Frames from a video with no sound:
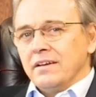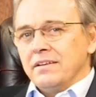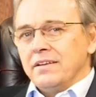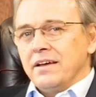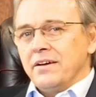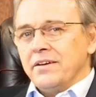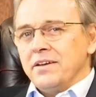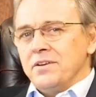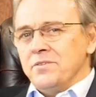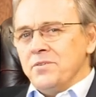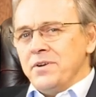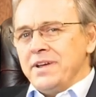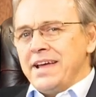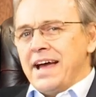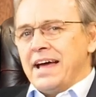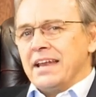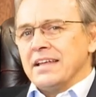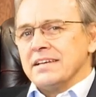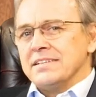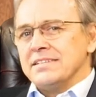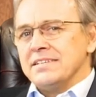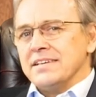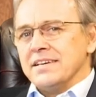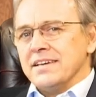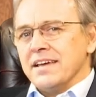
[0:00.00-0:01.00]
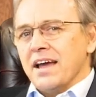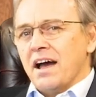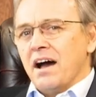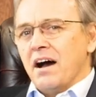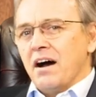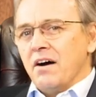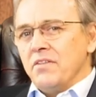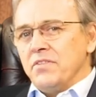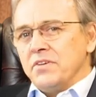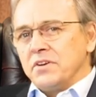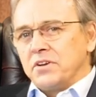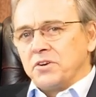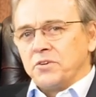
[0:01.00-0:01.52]
Now in reality,
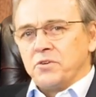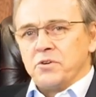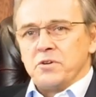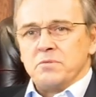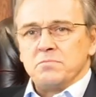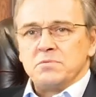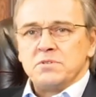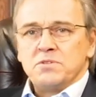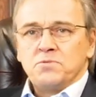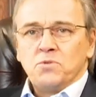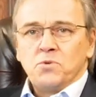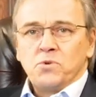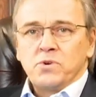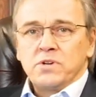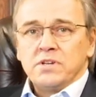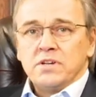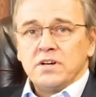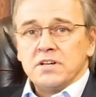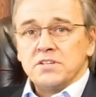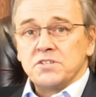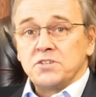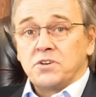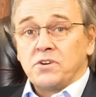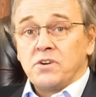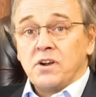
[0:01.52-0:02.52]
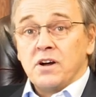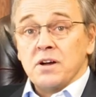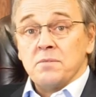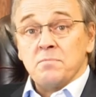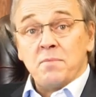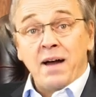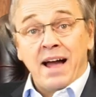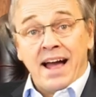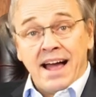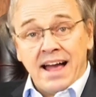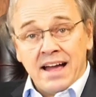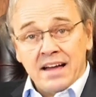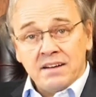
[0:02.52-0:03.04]
other groups of organised crime
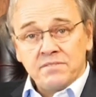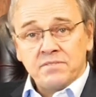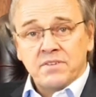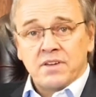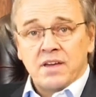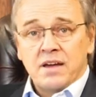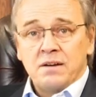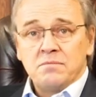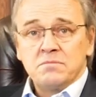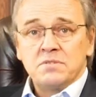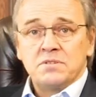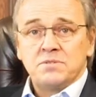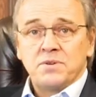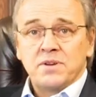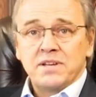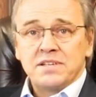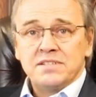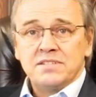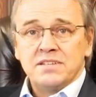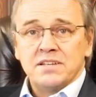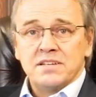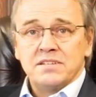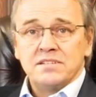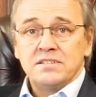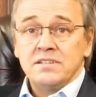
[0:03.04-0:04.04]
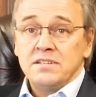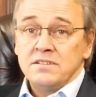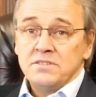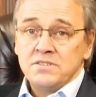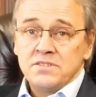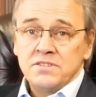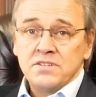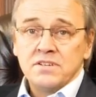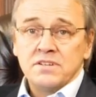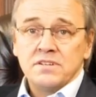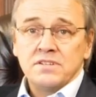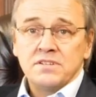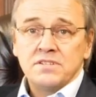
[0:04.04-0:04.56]
have come to exist in
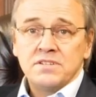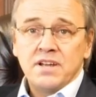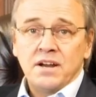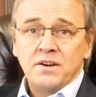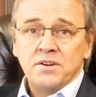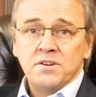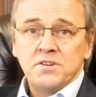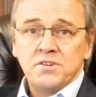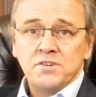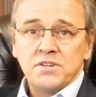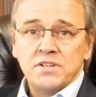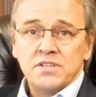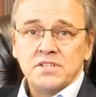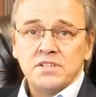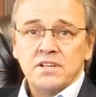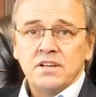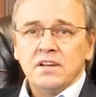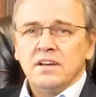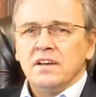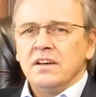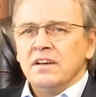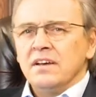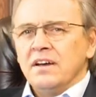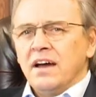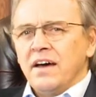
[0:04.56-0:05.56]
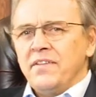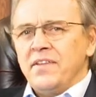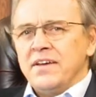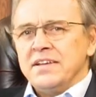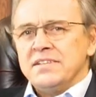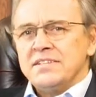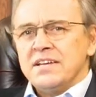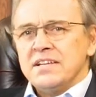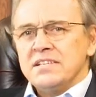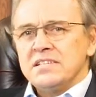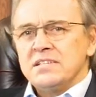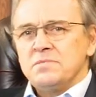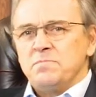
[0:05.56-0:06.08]
certain territories and they
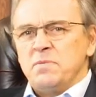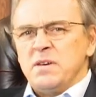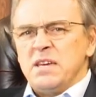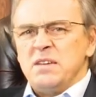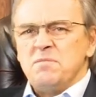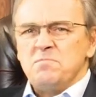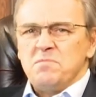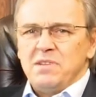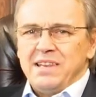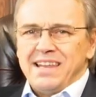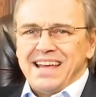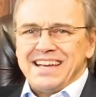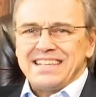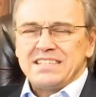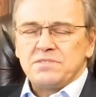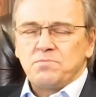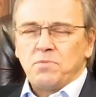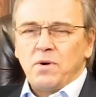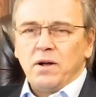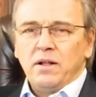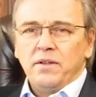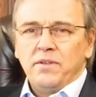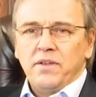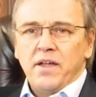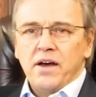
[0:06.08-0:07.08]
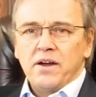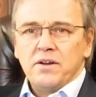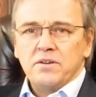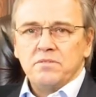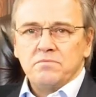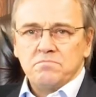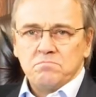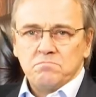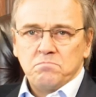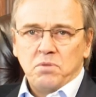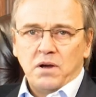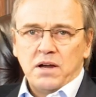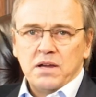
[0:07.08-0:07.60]
tend to be less well
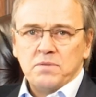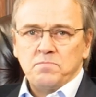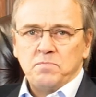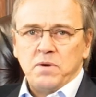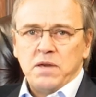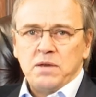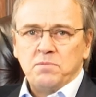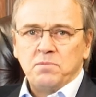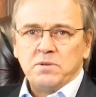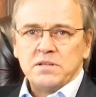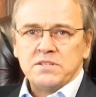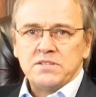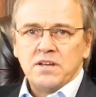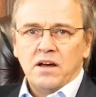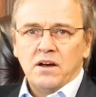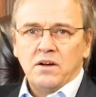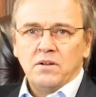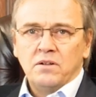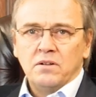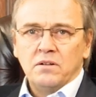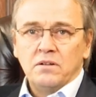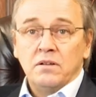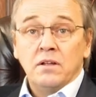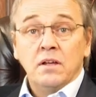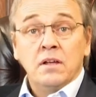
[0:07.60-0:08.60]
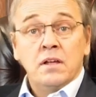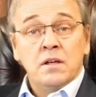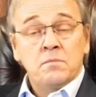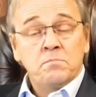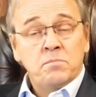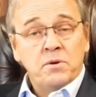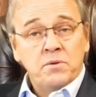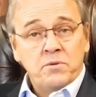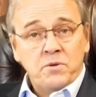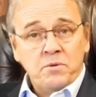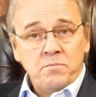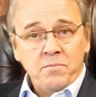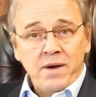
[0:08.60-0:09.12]
known by people as a whole,
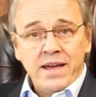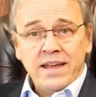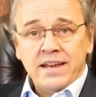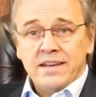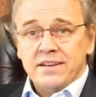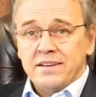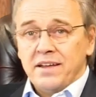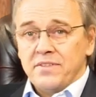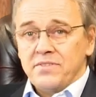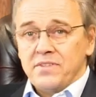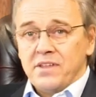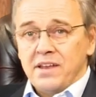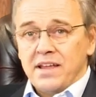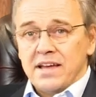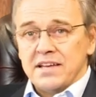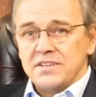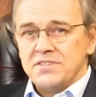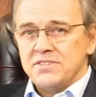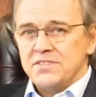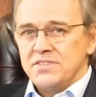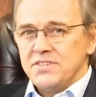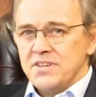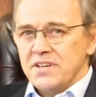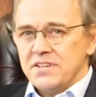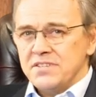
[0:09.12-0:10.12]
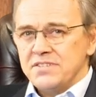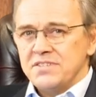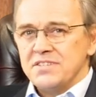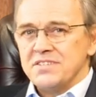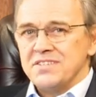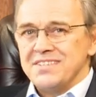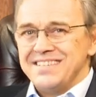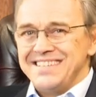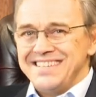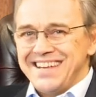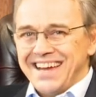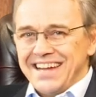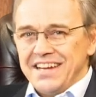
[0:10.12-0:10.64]
but remain nonetheless just
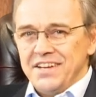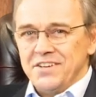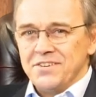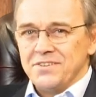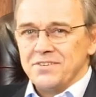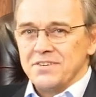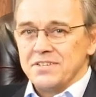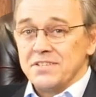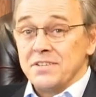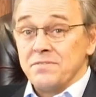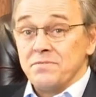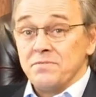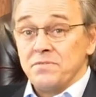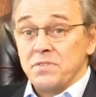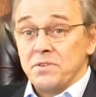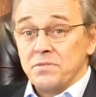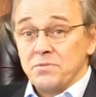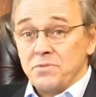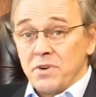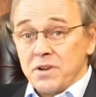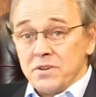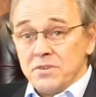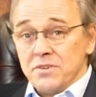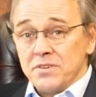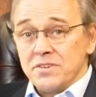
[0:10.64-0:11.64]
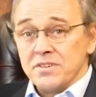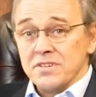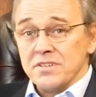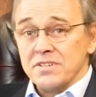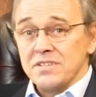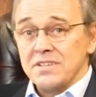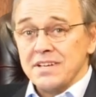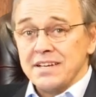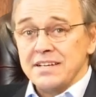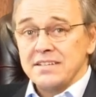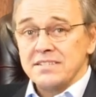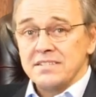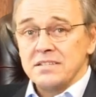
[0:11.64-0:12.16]
as dangerous and ferocious
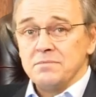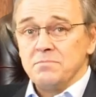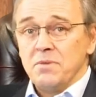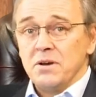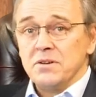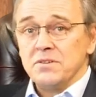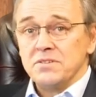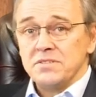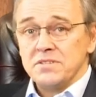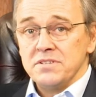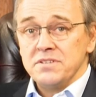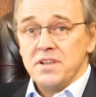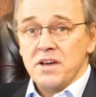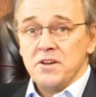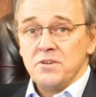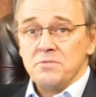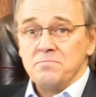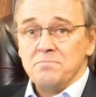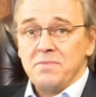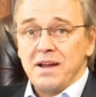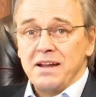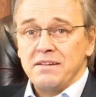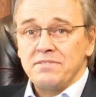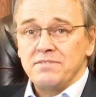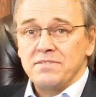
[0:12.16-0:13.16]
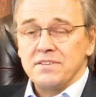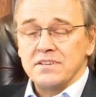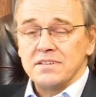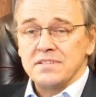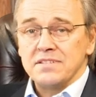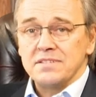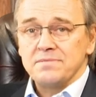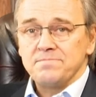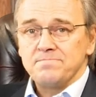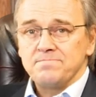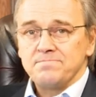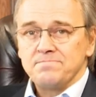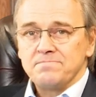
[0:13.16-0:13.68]
as the most known
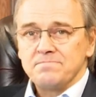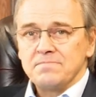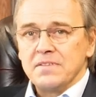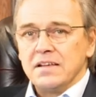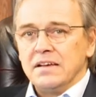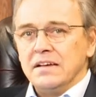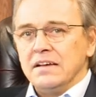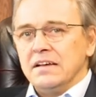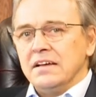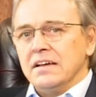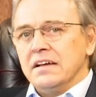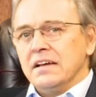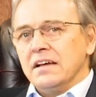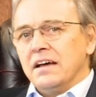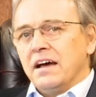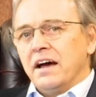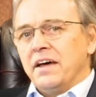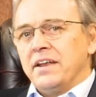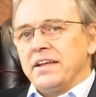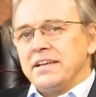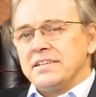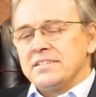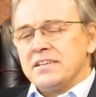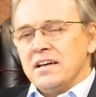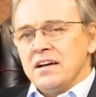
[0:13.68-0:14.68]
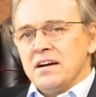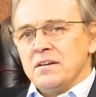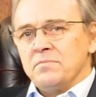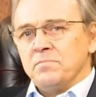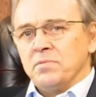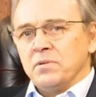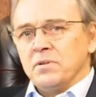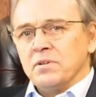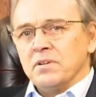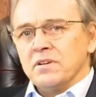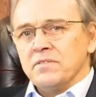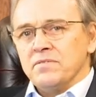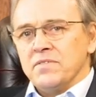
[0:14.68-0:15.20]
mafias. An
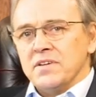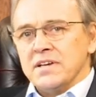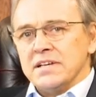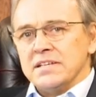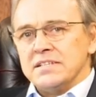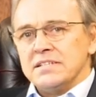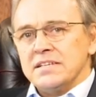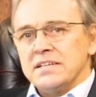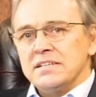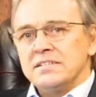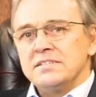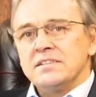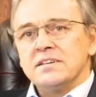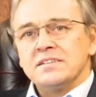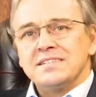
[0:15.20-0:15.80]
example of this is